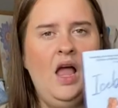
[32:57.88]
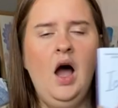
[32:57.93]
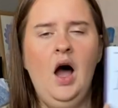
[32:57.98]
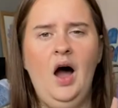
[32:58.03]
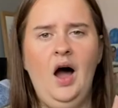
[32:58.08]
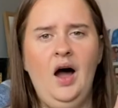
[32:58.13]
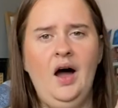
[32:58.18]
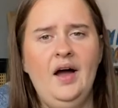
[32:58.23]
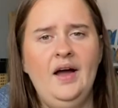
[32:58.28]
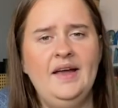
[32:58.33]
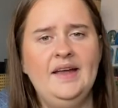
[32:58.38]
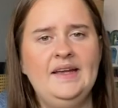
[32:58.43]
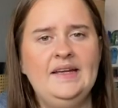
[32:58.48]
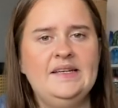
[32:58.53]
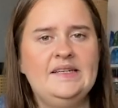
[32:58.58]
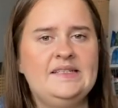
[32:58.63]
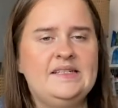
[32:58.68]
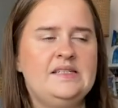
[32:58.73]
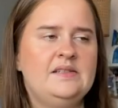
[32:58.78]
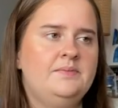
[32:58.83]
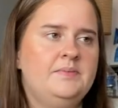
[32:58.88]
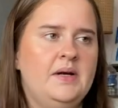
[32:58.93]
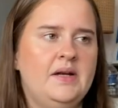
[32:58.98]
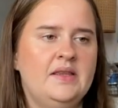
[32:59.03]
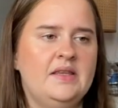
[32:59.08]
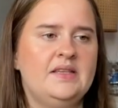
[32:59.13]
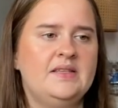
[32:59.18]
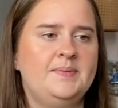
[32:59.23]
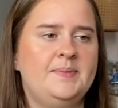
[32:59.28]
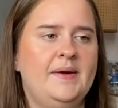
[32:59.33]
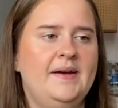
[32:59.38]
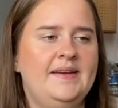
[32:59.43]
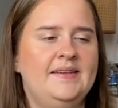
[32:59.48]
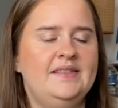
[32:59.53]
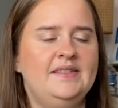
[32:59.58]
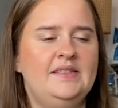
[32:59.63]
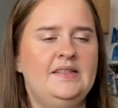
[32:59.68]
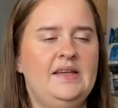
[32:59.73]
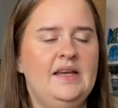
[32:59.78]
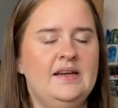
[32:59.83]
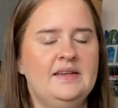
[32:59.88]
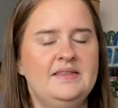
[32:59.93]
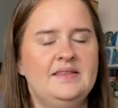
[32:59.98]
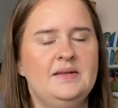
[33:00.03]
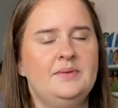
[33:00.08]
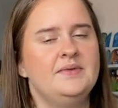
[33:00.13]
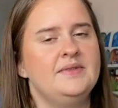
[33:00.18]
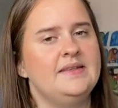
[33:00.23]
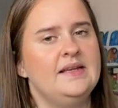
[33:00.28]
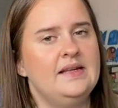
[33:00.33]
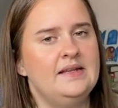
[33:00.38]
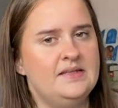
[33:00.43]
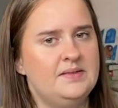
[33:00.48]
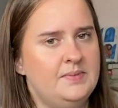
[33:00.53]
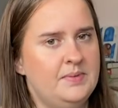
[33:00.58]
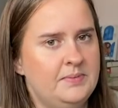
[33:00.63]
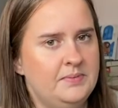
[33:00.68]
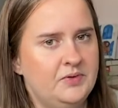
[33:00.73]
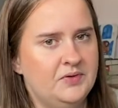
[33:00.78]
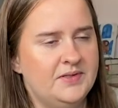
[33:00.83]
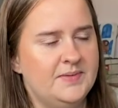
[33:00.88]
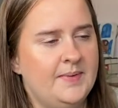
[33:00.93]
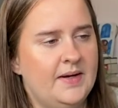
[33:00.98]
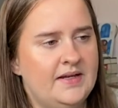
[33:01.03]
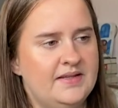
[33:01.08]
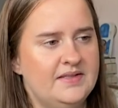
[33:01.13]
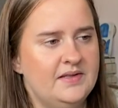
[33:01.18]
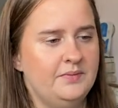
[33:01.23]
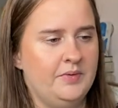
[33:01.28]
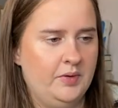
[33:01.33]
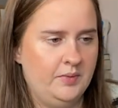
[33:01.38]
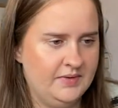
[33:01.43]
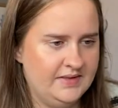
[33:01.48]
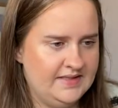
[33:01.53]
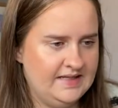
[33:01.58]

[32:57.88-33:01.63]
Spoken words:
I didn't mind the spice. Yes, there was a little bit more spice than what was